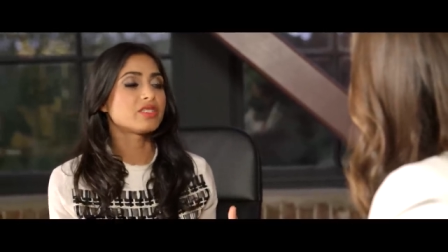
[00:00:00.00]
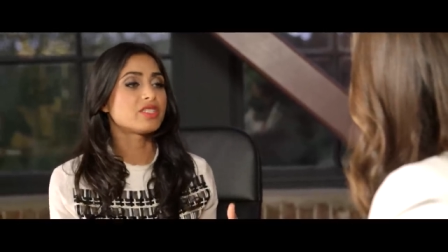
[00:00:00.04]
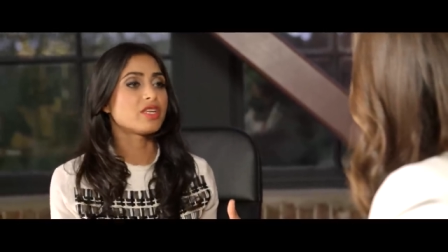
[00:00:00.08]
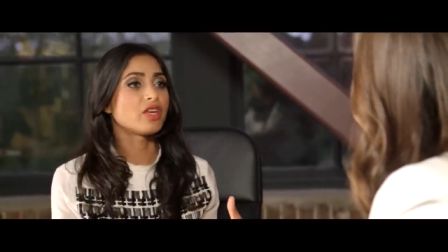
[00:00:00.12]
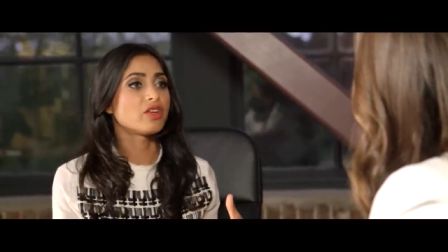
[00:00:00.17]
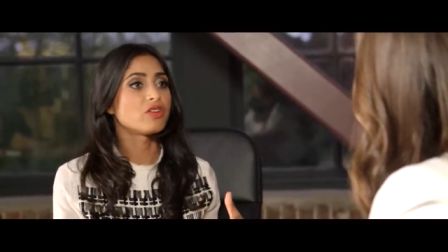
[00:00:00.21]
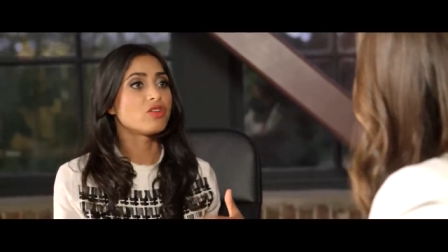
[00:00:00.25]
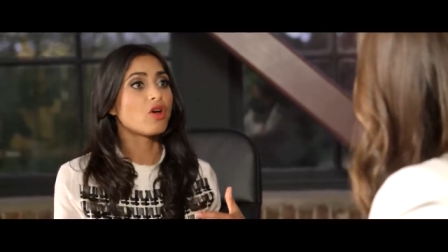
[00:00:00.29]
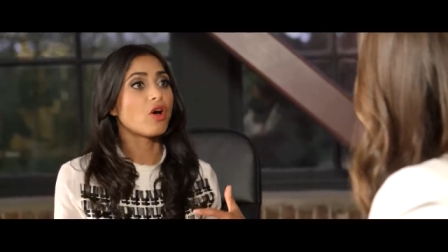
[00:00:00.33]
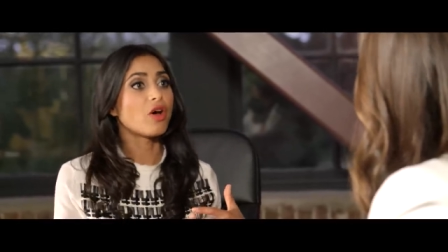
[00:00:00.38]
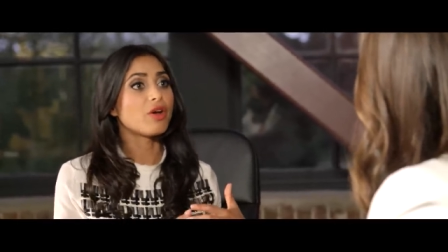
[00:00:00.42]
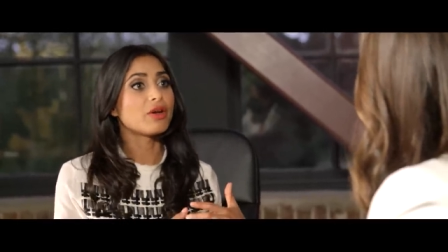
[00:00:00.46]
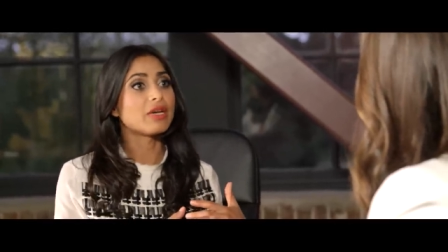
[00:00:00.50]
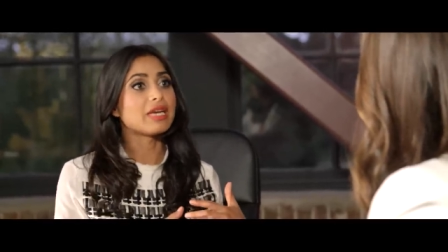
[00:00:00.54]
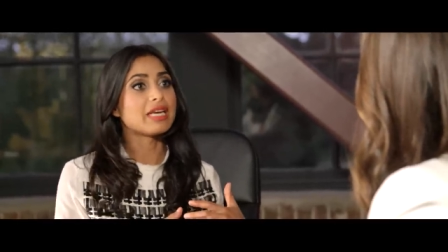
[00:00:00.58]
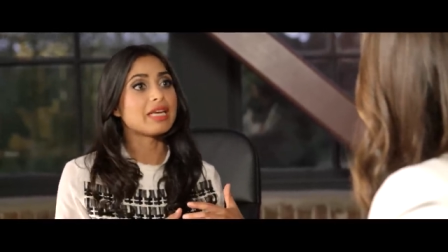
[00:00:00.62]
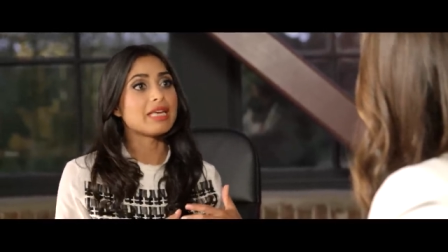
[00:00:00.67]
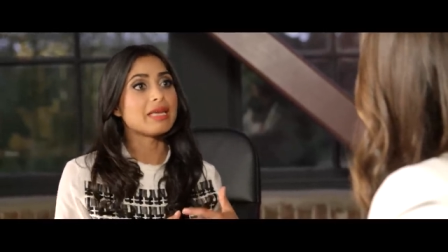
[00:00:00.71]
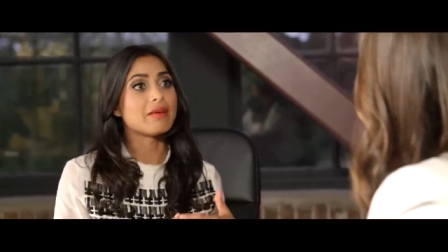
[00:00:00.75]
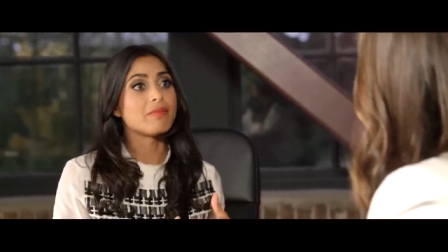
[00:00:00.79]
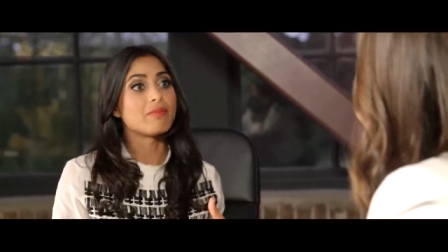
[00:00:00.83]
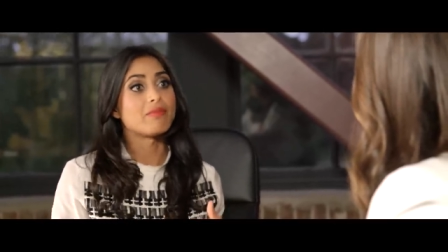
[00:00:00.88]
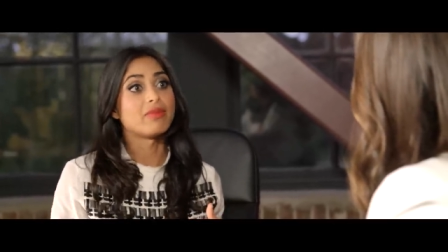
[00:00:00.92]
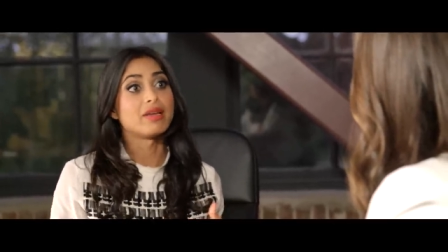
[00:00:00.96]
to not
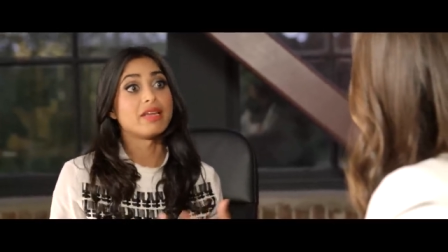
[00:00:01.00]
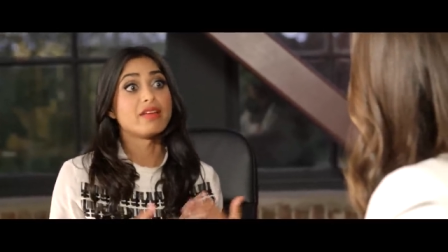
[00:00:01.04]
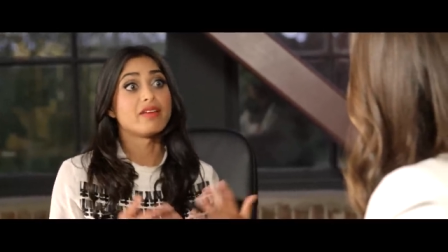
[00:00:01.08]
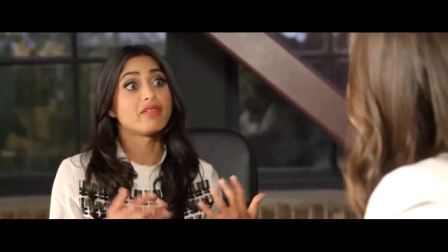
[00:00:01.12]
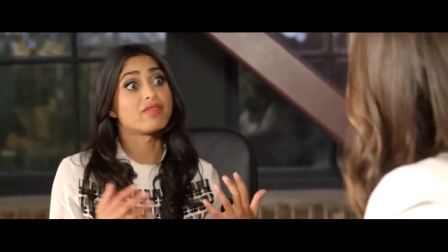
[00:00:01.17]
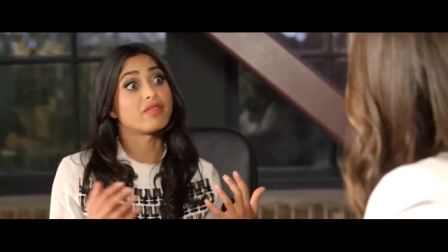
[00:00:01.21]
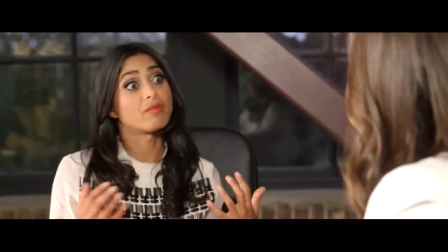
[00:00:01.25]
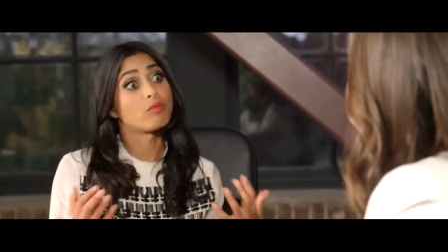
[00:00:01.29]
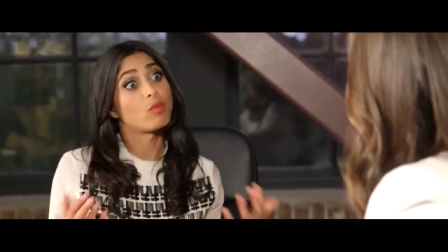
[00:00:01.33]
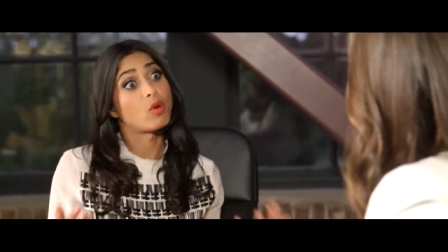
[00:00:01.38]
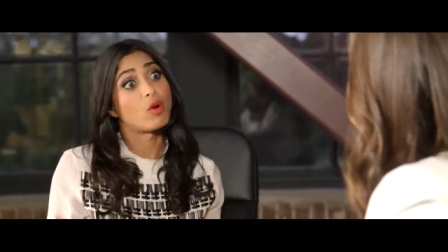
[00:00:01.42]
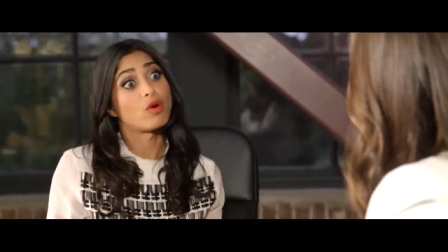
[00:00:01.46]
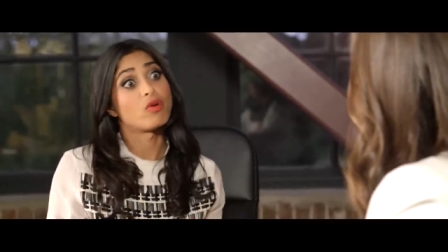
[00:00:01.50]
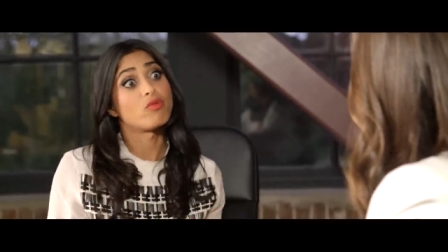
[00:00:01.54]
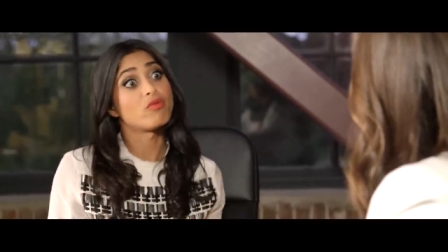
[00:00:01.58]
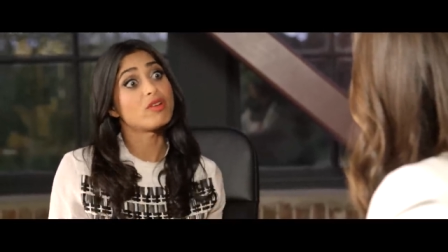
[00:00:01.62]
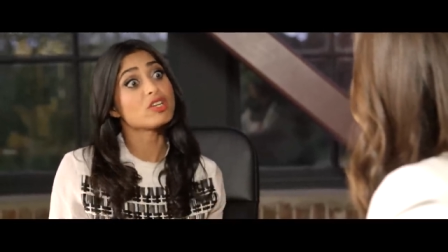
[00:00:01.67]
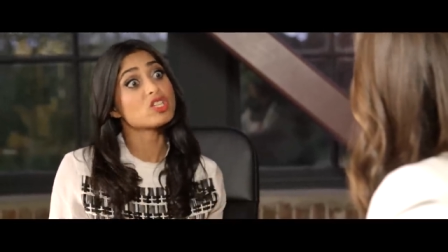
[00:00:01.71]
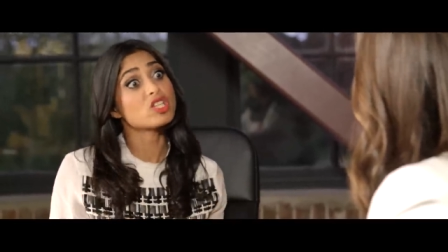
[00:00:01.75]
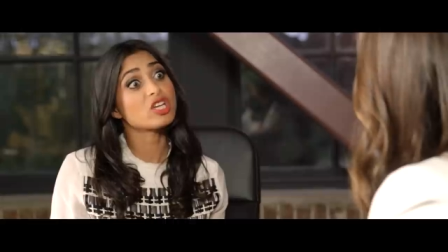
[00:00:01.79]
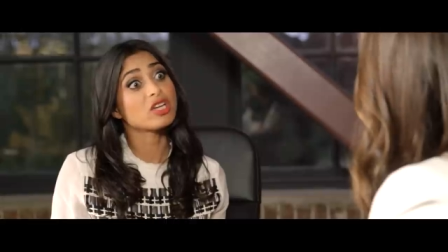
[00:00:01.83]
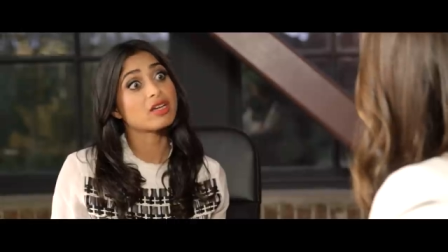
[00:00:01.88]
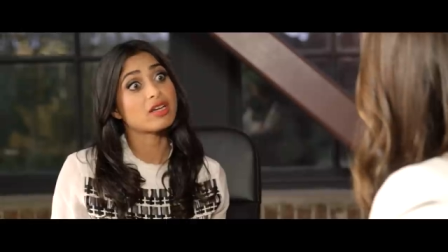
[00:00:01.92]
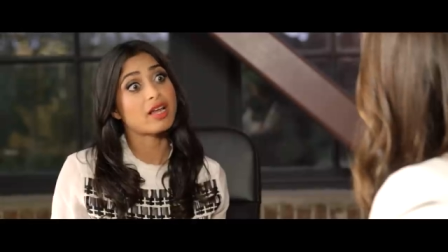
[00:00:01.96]
only live more
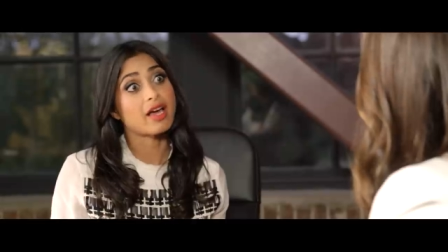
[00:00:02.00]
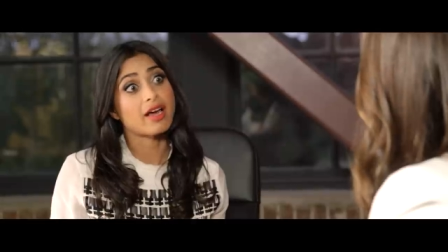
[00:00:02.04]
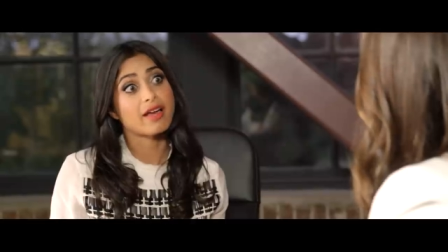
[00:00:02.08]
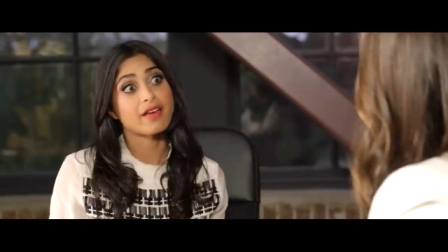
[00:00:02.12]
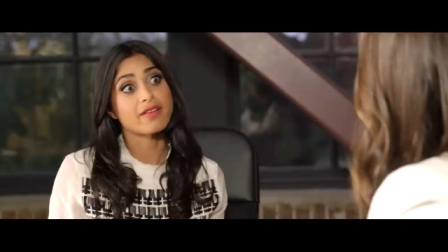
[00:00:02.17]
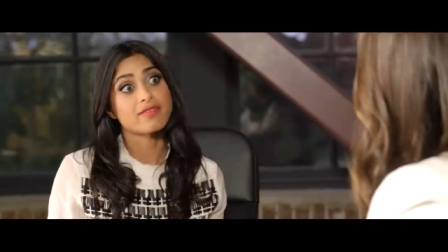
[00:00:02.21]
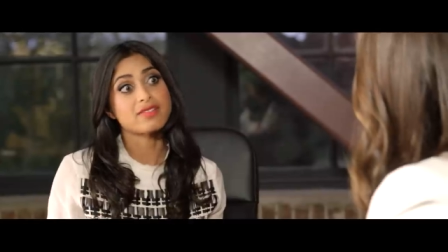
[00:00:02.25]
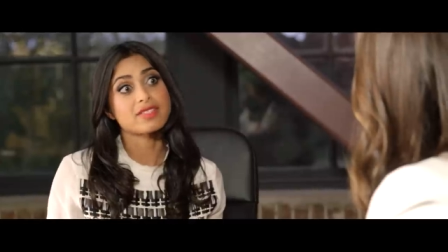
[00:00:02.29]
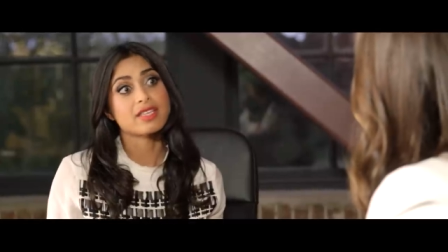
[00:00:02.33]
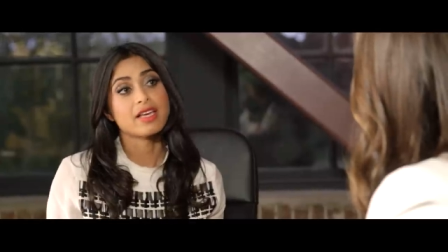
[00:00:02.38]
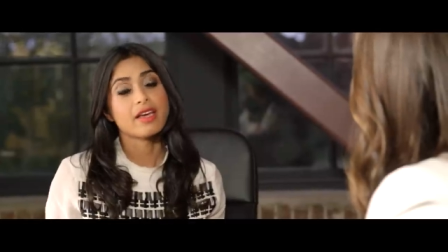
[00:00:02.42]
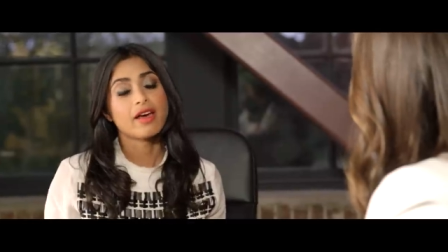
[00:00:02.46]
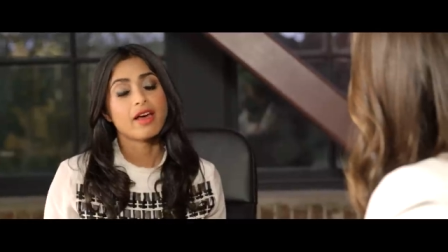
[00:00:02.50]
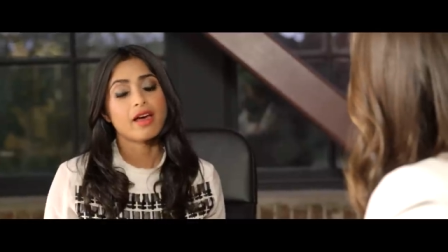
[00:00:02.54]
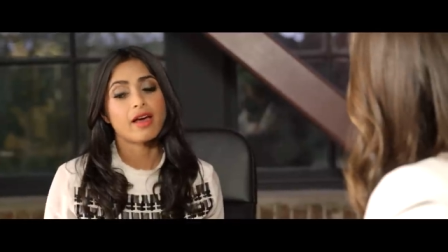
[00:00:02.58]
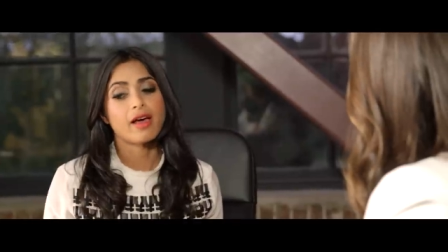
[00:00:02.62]
enriching lives,